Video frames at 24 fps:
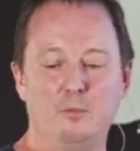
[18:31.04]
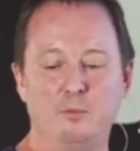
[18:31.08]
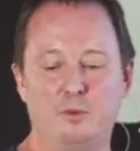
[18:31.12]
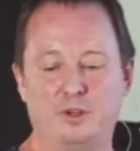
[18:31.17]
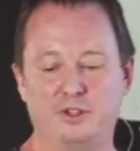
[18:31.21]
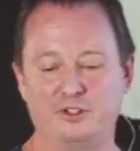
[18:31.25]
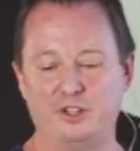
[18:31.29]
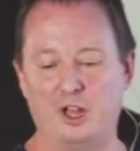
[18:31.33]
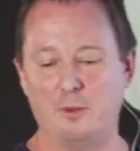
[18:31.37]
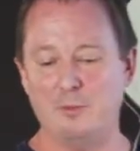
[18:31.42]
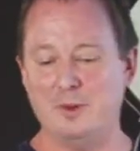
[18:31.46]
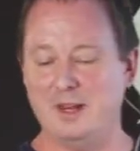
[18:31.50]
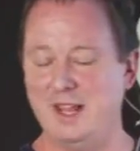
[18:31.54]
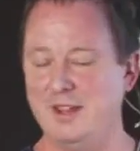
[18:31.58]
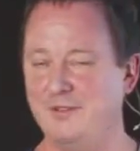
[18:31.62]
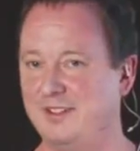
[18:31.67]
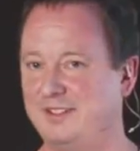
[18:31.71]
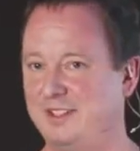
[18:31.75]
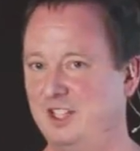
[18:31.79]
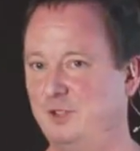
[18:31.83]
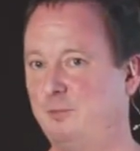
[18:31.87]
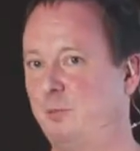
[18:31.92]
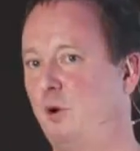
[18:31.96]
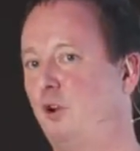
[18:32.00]
Because I believe
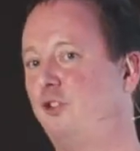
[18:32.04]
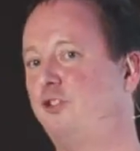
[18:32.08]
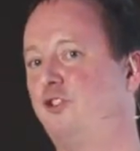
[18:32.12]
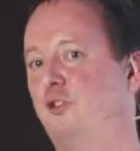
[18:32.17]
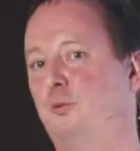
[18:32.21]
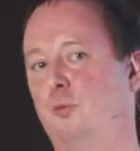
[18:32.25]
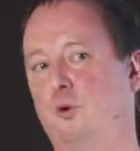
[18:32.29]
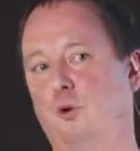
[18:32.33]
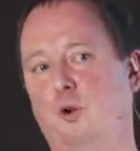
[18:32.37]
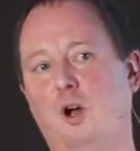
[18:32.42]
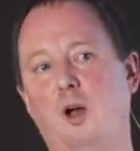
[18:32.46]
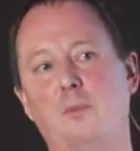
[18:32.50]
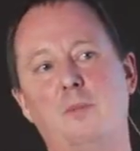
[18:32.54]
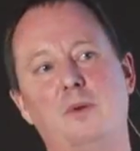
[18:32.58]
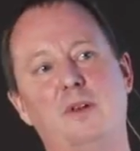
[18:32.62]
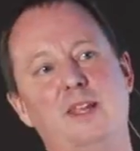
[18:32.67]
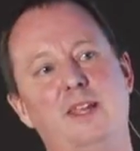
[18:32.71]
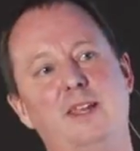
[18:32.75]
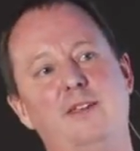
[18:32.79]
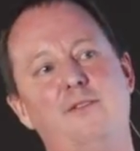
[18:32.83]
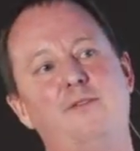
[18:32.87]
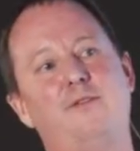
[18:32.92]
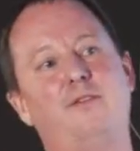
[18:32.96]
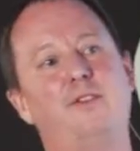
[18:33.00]
this is possible. I
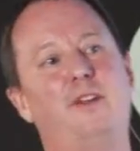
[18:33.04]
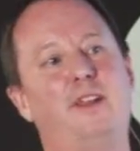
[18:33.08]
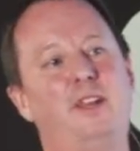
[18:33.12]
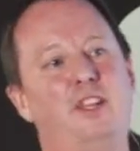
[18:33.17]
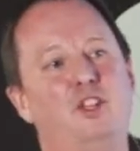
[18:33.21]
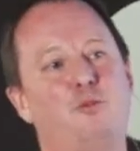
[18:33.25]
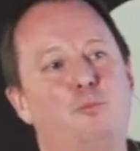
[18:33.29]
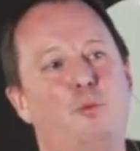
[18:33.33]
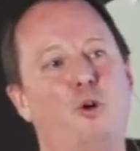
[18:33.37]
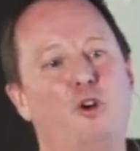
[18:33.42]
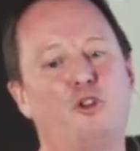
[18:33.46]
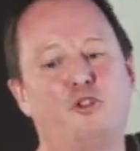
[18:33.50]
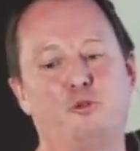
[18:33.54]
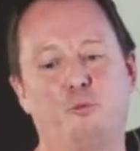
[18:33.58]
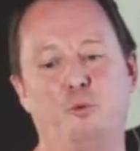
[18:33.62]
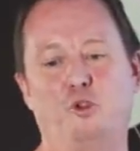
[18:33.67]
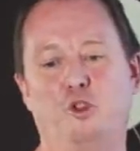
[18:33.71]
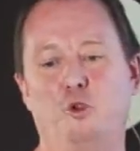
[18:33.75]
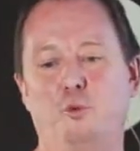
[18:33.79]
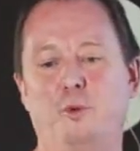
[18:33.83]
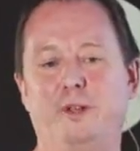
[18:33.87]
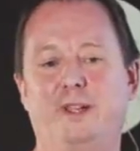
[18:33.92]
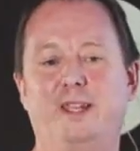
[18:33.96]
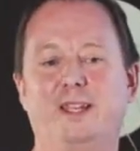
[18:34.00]
believe it is possible
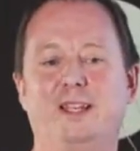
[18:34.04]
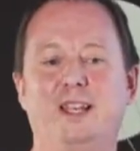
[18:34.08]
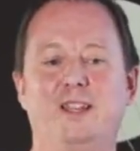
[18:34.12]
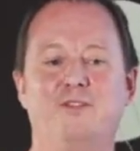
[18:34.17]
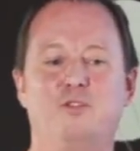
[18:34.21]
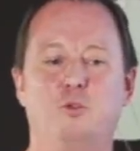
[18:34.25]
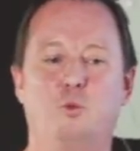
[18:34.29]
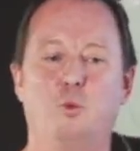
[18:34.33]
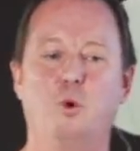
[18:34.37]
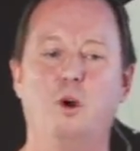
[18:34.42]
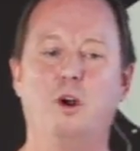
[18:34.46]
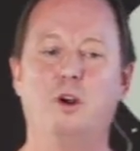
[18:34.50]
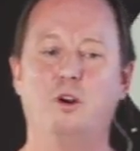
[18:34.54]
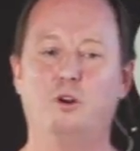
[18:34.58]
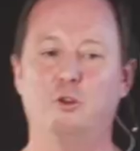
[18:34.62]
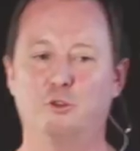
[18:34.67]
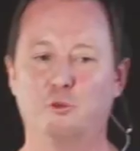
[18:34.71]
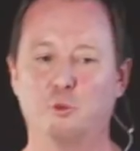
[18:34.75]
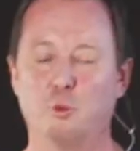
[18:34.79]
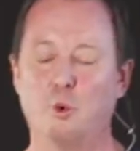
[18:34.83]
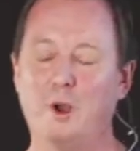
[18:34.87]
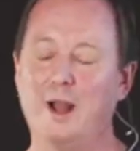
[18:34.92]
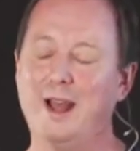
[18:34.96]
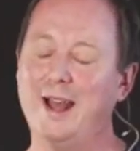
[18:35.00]
that we could live a
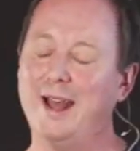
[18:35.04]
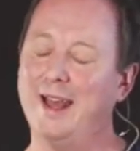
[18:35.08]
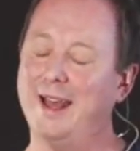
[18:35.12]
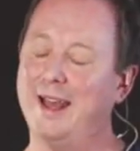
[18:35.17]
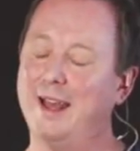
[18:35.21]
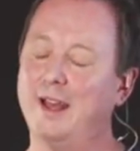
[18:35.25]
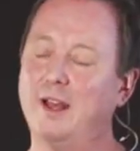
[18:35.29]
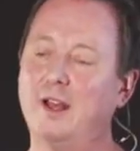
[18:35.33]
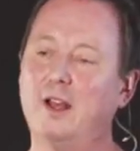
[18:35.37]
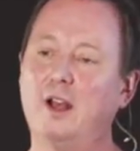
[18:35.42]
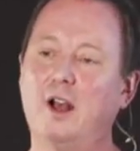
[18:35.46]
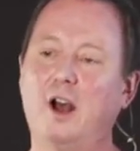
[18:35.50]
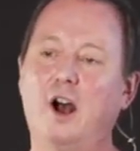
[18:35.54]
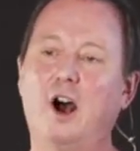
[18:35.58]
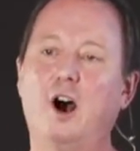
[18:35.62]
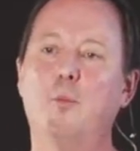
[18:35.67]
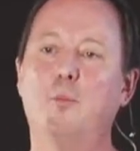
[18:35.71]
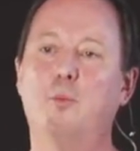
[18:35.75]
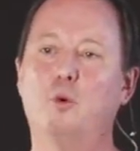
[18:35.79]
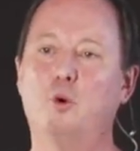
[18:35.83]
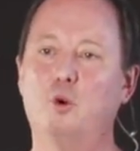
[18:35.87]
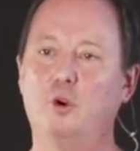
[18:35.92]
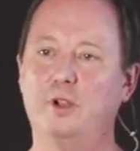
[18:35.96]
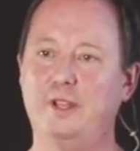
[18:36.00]
world where our
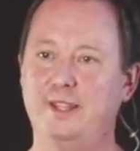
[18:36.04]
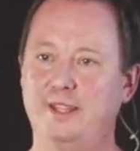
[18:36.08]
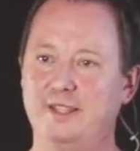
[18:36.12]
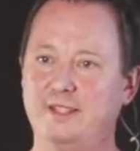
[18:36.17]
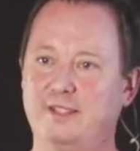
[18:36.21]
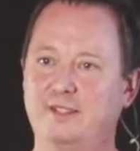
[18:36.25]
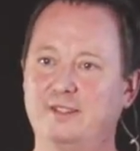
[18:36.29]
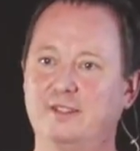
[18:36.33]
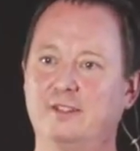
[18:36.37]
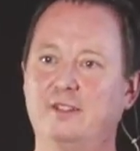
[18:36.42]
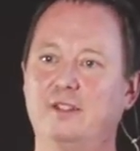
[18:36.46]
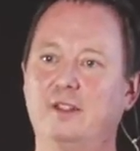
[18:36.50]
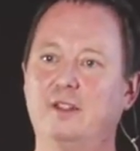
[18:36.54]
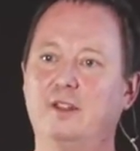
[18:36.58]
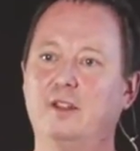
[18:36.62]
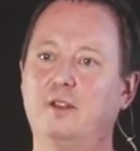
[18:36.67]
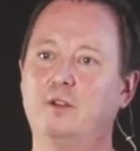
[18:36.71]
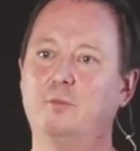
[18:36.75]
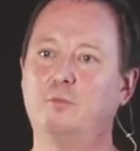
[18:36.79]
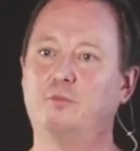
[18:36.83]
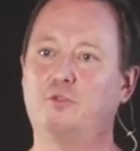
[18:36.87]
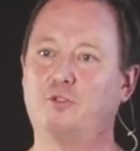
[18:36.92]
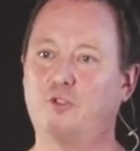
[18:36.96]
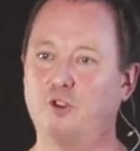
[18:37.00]
boys
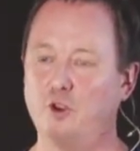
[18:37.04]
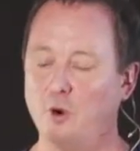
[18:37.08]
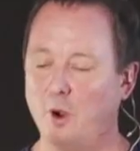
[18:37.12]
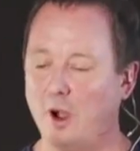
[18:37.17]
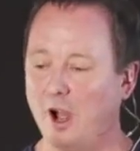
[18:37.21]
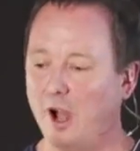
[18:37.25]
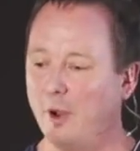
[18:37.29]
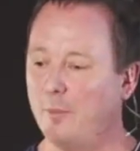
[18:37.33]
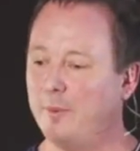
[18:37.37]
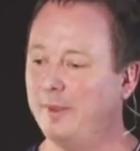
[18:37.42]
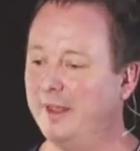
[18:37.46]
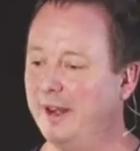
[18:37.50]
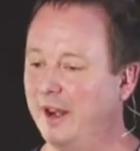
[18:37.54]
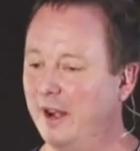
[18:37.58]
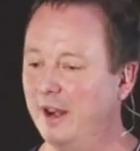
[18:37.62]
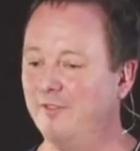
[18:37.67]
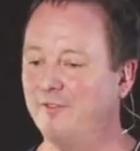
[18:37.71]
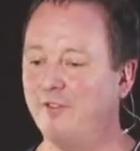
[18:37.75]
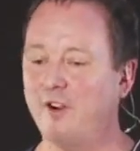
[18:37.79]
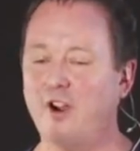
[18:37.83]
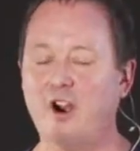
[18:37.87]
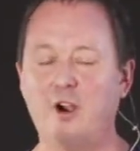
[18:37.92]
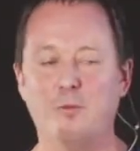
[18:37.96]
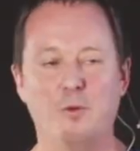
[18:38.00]
grew up in an
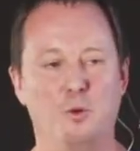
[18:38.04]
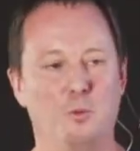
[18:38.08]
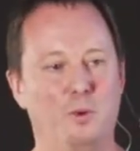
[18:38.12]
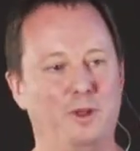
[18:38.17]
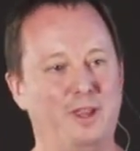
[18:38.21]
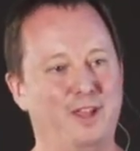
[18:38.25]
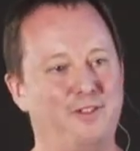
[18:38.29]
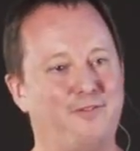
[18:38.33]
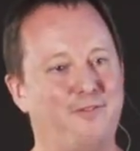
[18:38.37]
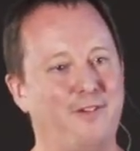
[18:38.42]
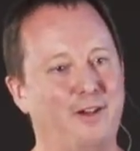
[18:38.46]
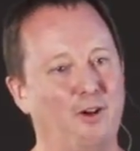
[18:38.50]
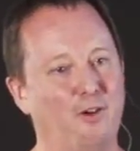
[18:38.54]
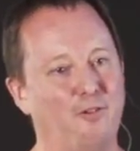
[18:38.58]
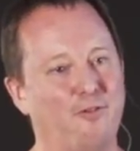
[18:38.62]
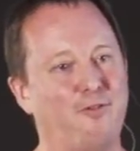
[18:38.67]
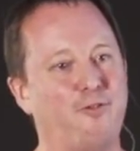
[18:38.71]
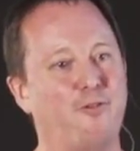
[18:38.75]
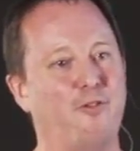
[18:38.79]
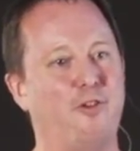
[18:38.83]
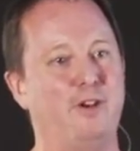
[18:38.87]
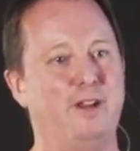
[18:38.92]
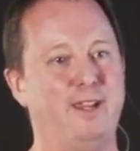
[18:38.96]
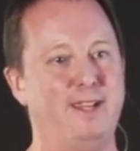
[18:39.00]
environment where they felt
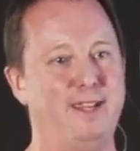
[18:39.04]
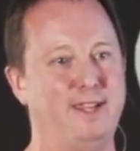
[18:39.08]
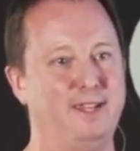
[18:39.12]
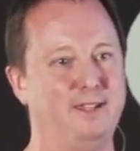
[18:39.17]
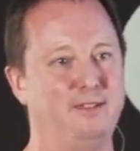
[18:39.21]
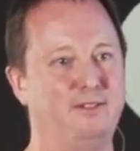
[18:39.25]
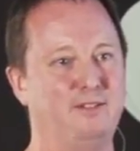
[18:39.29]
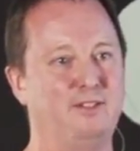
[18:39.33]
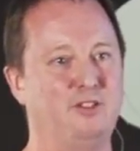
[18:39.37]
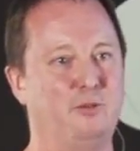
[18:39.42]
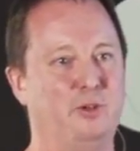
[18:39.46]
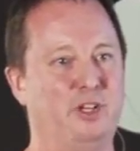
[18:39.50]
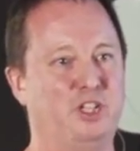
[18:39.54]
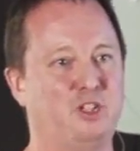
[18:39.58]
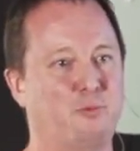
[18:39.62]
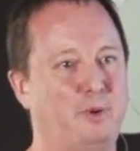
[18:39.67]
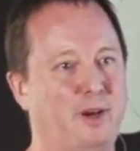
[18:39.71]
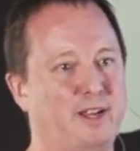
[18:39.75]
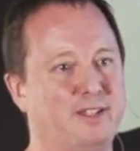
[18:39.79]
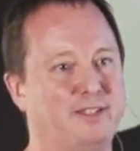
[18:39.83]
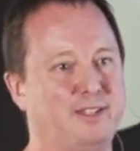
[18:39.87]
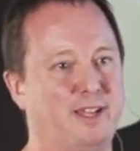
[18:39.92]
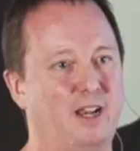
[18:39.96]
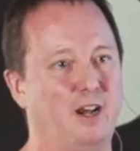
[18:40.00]
free to
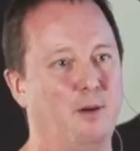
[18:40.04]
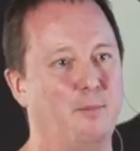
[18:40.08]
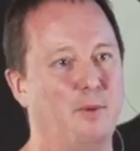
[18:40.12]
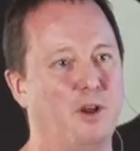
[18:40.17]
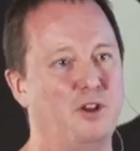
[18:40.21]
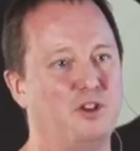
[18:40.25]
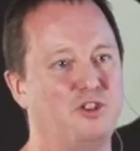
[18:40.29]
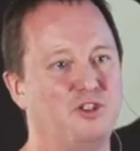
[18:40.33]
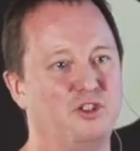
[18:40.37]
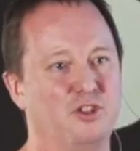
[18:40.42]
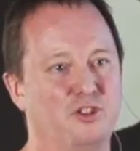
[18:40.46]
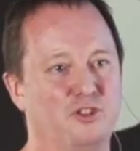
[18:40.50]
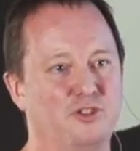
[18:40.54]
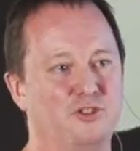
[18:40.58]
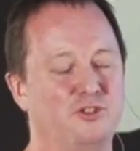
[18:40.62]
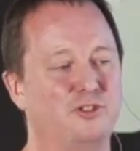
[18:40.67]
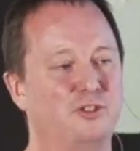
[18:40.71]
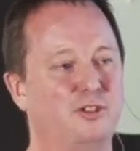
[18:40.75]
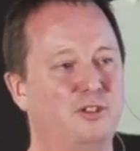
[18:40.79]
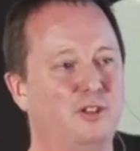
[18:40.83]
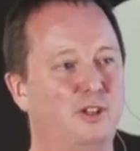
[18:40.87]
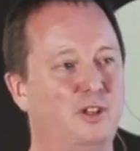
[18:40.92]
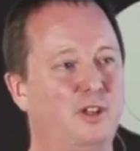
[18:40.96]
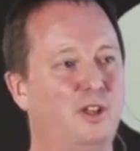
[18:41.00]
express their
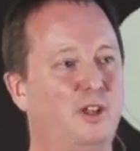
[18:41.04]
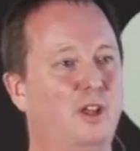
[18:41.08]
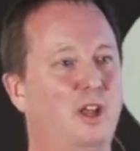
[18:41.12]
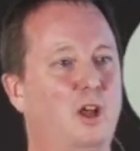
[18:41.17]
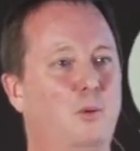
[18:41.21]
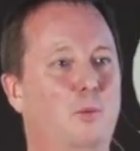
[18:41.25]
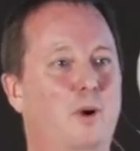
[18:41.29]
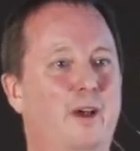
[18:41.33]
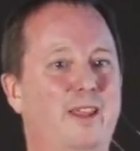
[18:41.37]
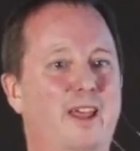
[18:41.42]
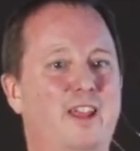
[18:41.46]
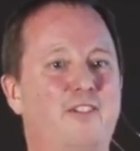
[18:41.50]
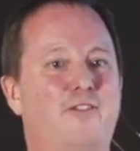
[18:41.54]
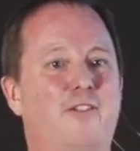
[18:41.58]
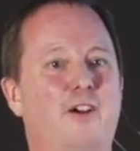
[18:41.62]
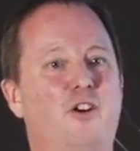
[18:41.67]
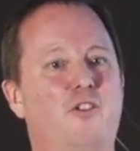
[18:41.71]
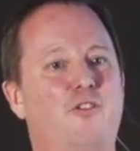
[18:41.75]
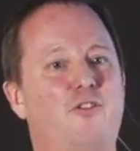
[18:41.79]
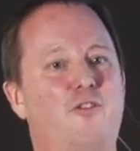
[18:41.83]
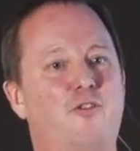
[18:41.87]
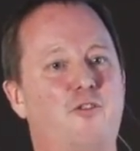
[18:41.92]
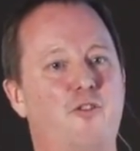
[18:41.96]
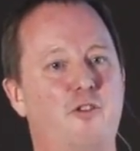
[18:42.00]
emotions and where they
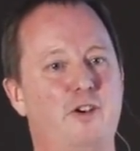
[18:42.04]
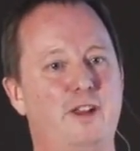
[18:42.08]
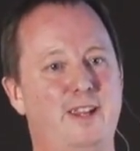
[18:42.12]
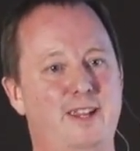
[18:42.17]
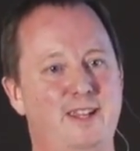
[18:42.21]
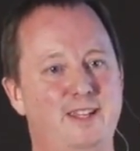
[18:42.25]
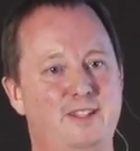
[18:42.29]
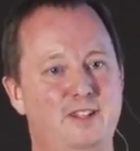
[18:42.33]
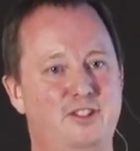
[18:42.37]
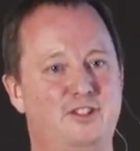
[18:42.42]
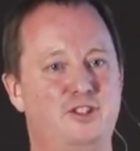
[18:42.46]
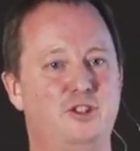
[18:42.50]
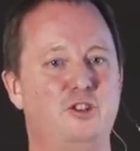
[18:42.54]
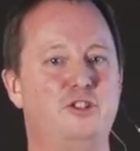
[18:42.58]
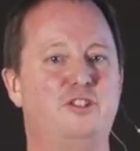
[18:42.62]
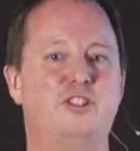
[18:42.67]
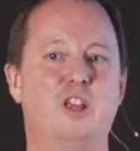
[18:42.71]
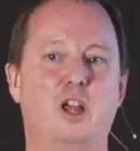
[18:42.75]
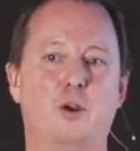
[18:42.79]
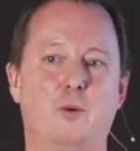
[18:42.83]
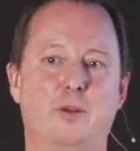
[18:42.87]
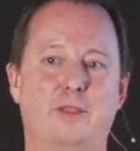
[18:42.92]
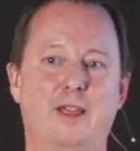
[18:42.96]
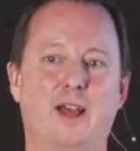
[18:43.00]
felt free to do
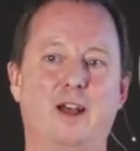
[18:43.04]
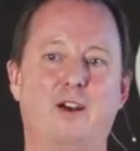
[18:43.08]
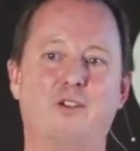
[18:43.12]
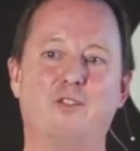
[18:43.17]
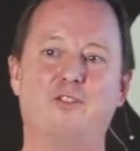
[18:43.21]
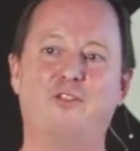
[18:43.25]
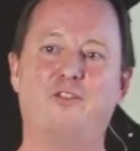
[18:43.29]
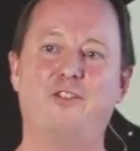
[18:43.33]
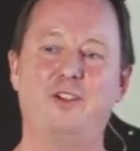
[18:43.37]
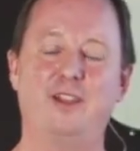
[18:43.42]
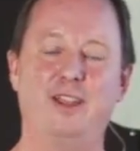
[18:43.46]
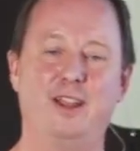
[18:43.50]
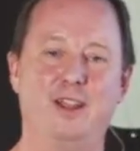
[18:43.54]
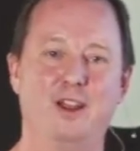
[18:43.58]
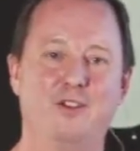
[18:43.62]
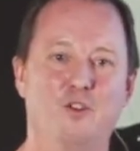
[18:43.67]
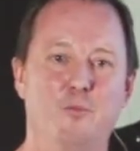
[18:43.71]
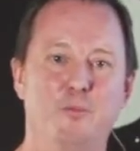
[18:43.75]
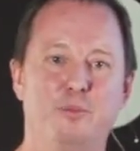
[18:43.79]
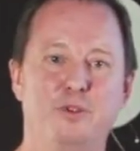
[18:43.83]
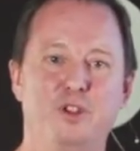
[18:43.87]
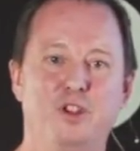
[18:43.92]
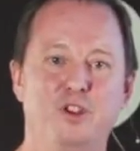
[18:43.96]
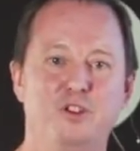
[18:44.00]
so without fear of
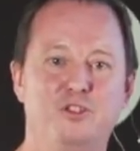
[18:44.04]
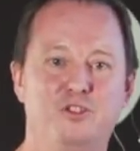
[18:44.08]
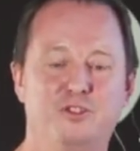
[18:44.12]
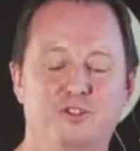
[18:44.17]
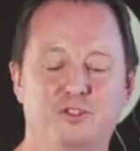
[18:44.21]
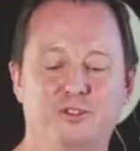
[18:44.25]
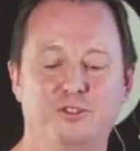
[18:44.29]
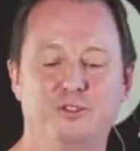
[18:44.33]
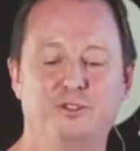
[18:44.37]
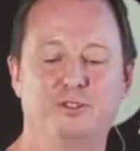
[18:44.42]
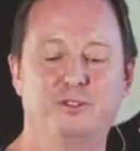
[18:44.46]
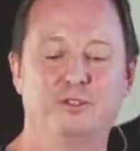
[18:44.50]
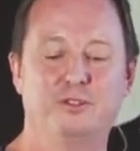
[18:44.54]
abuse.